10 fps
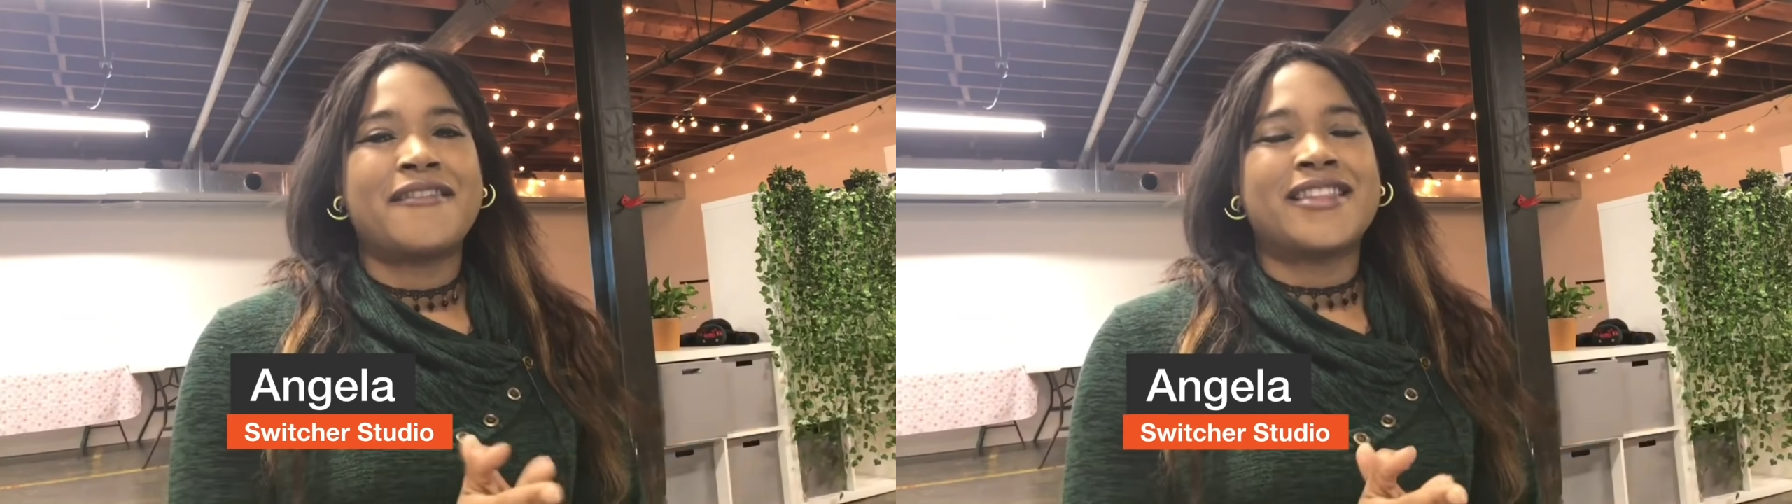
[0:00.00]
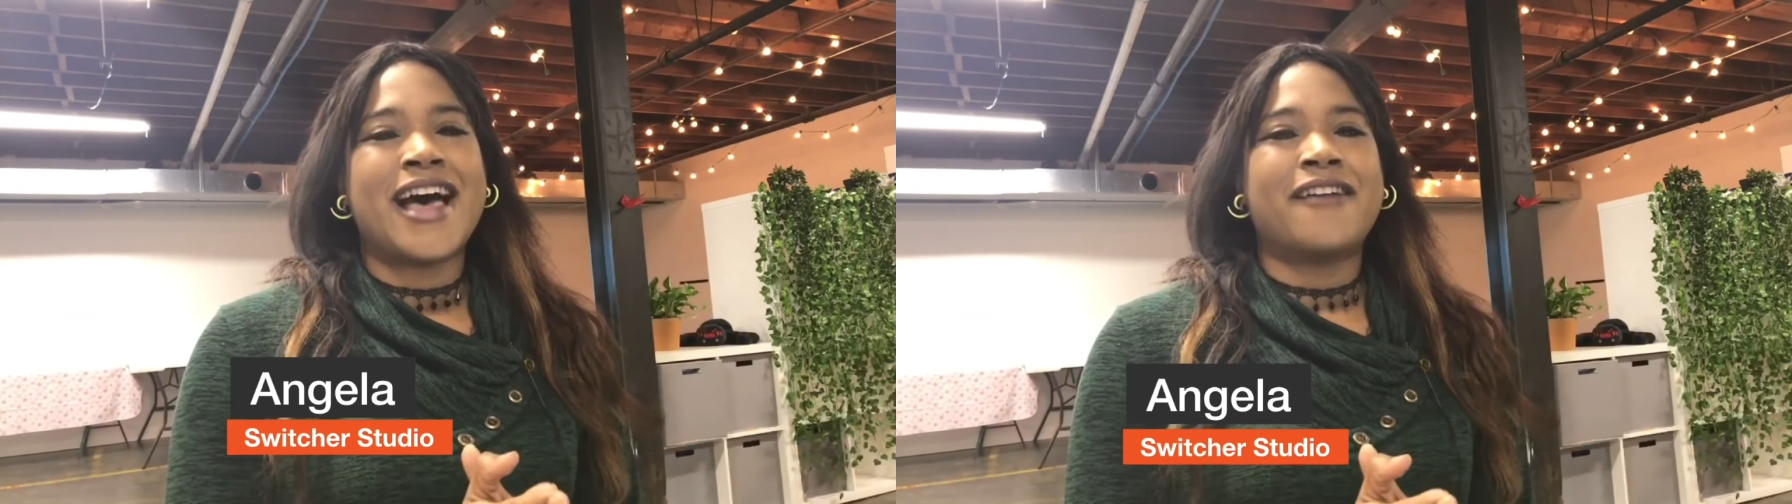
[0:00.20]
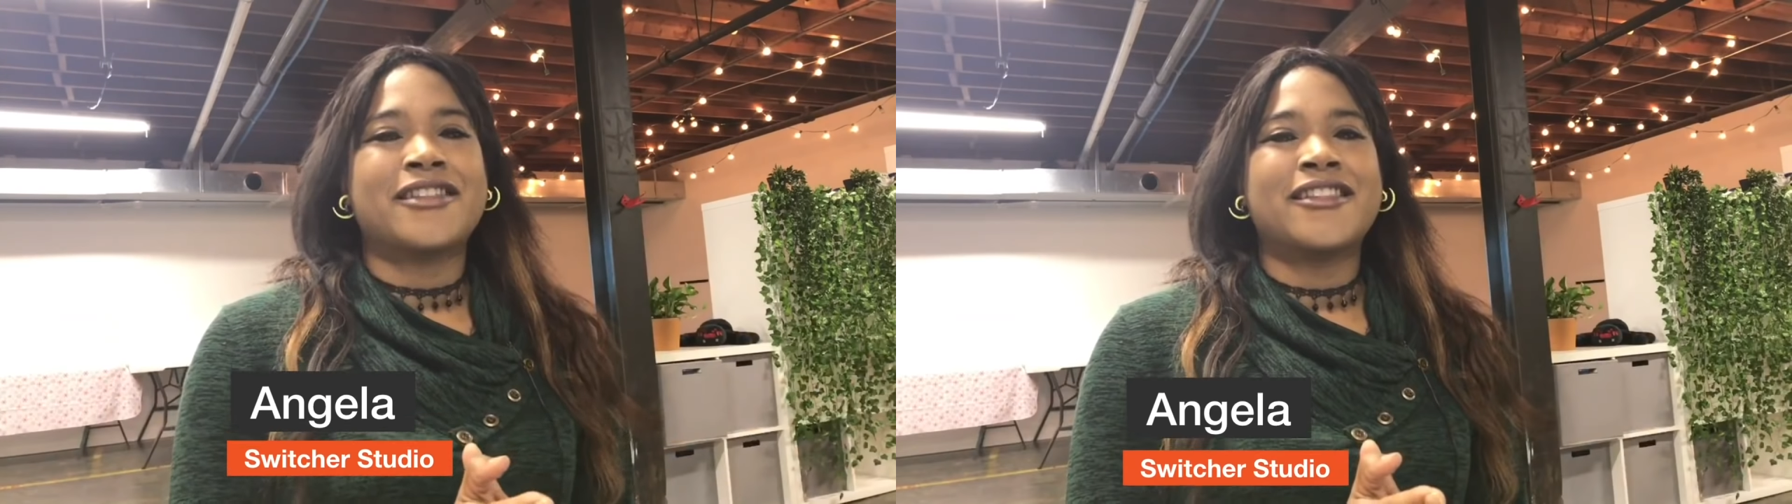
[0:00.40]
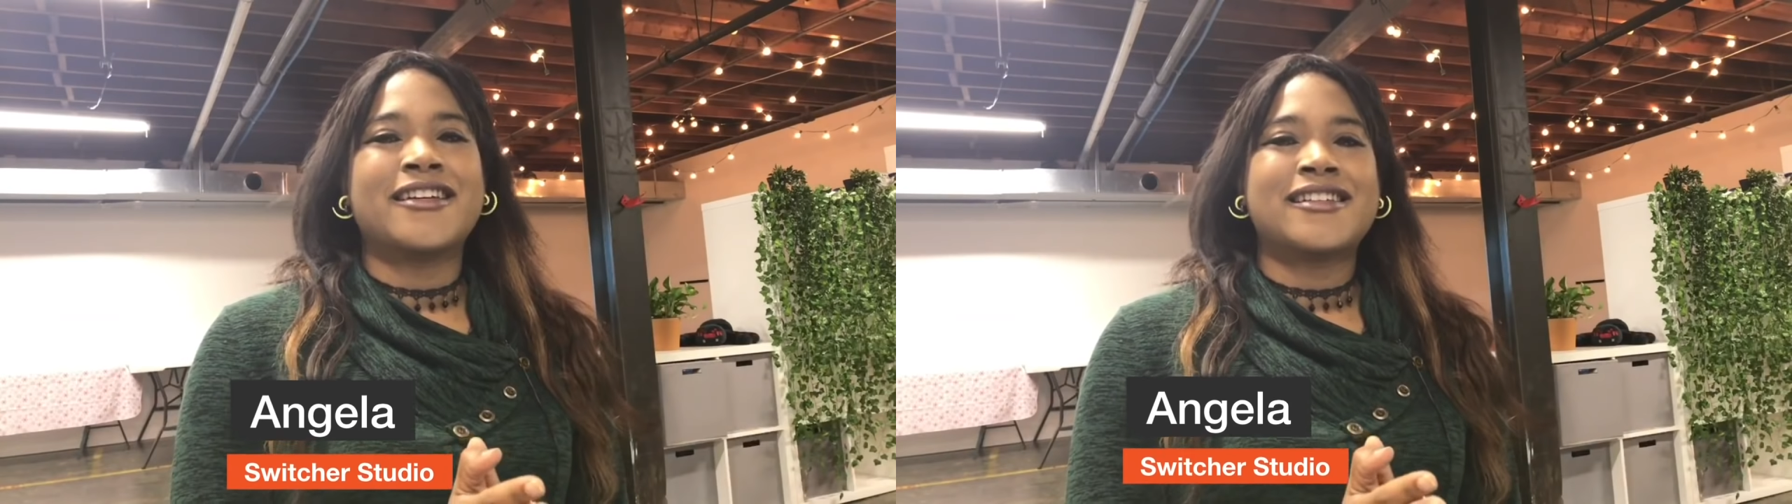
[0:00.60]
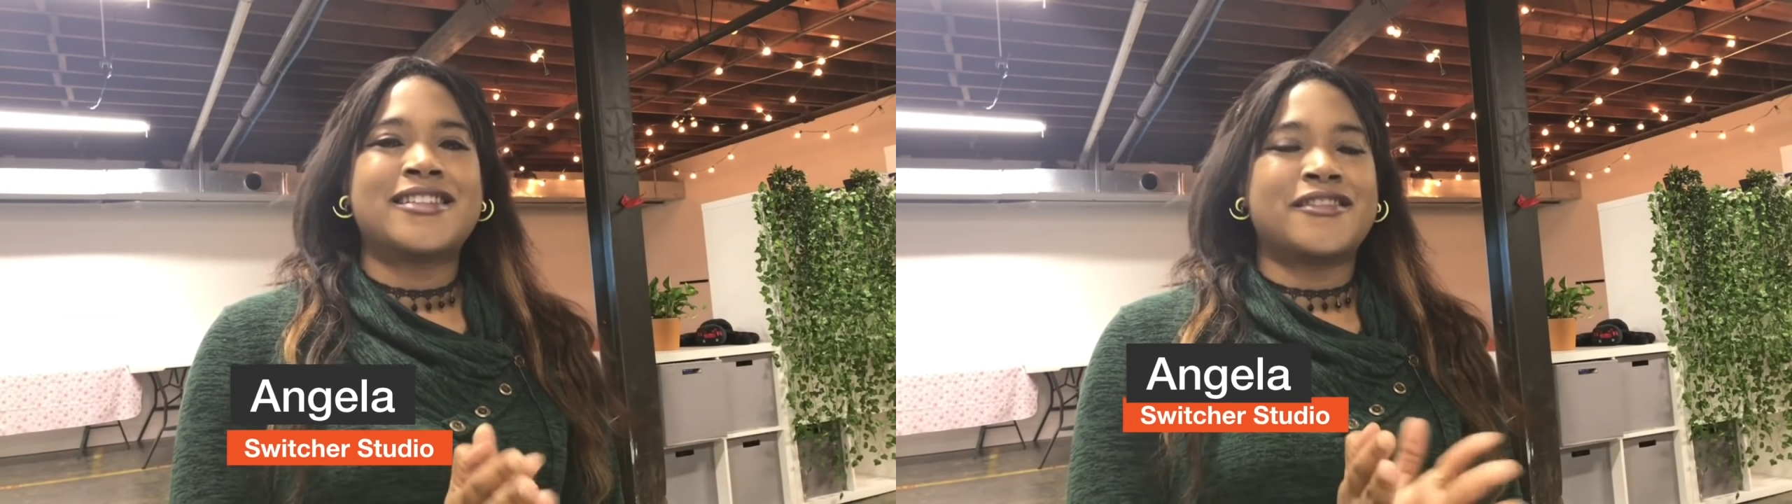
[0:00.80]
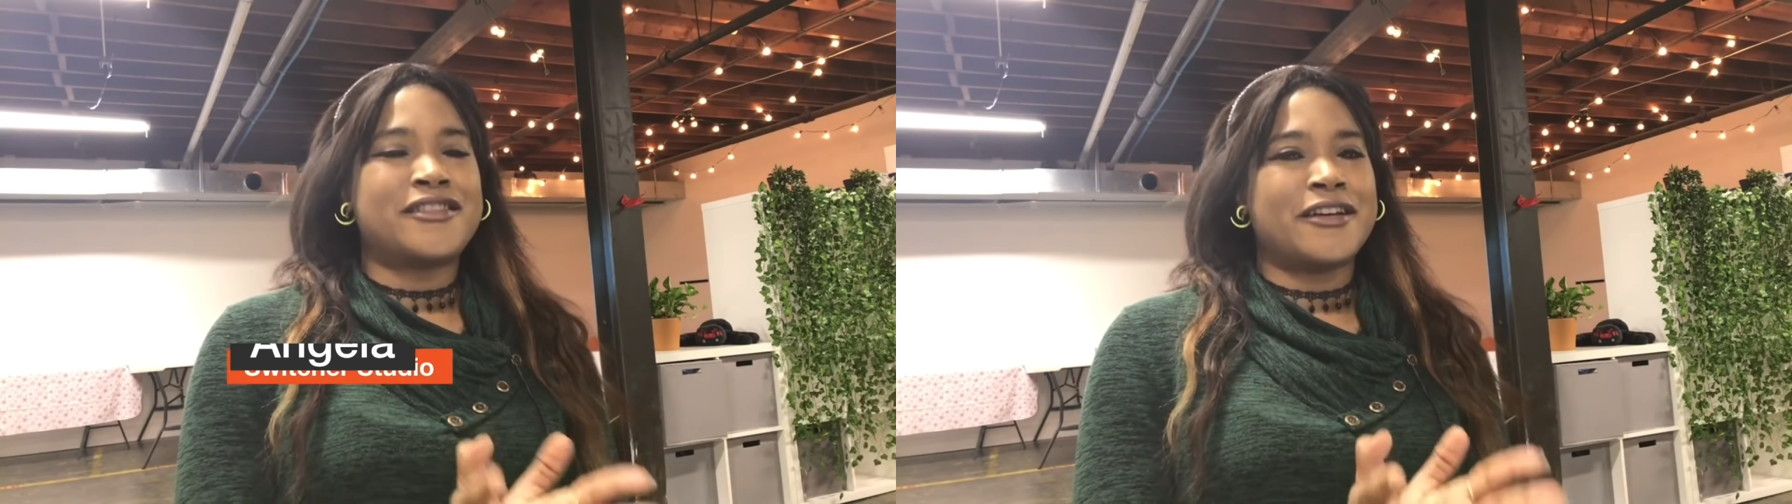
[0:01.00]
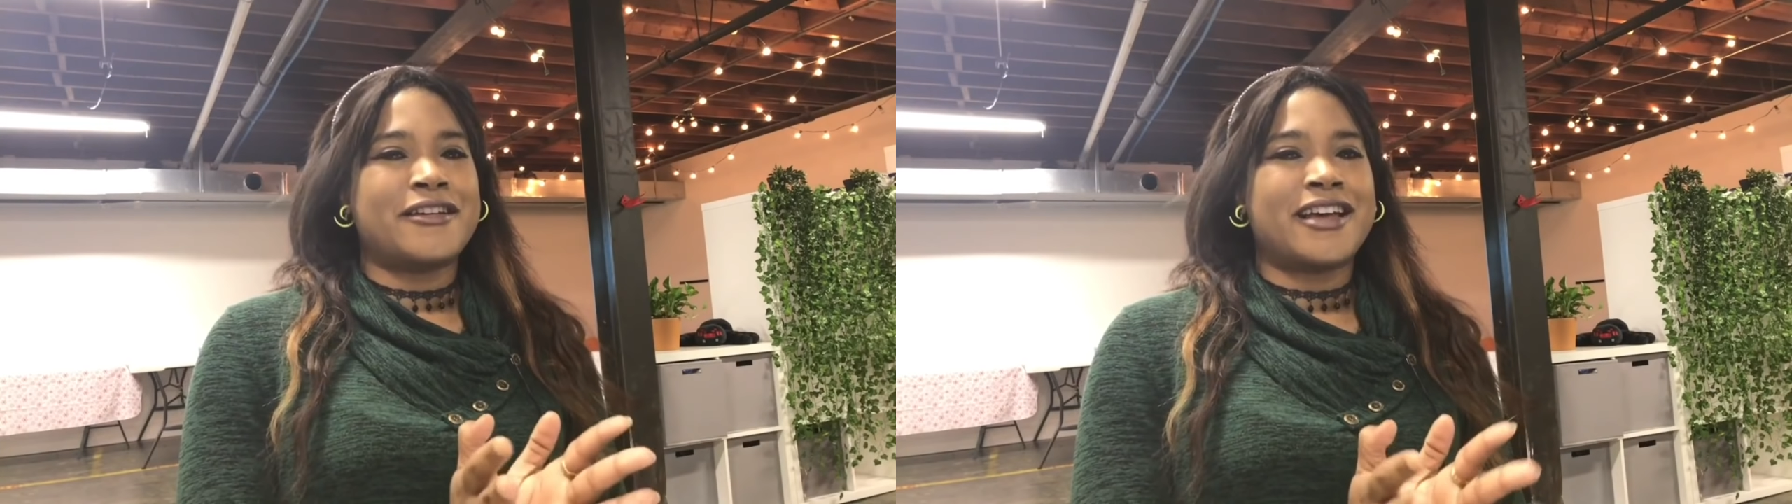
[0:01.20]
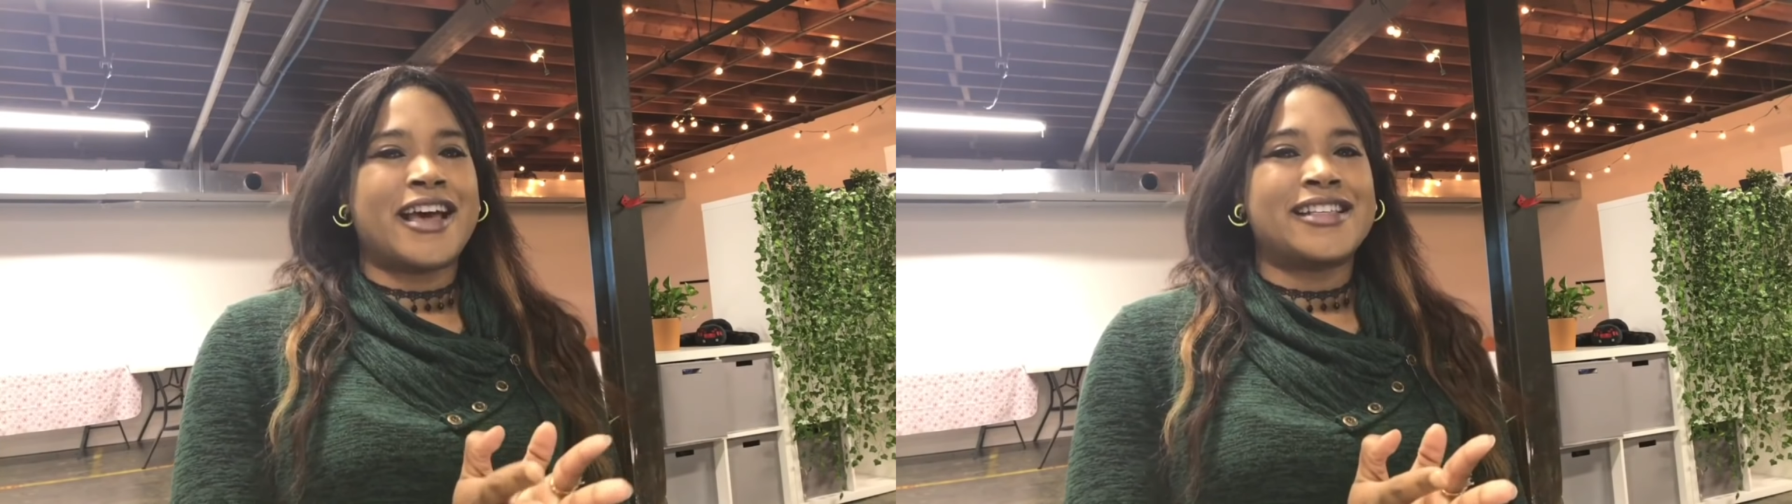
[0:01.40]
with how it looks and to show
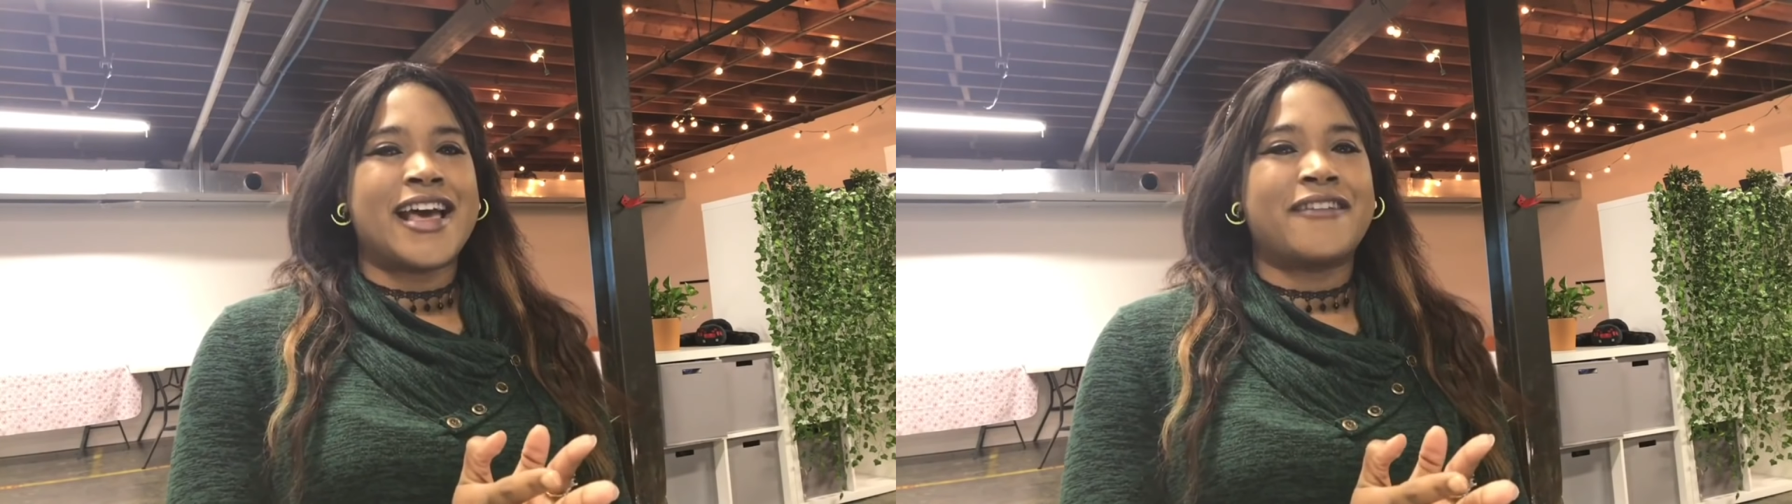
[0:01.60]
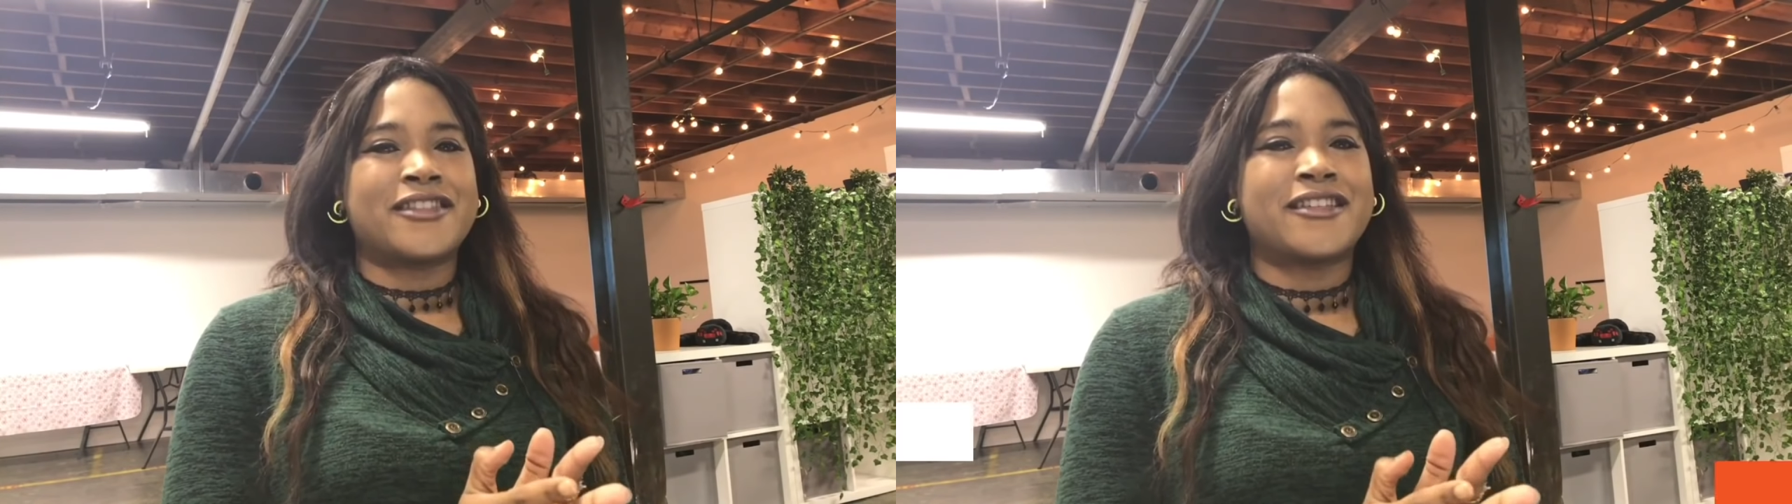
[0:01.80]
you guys how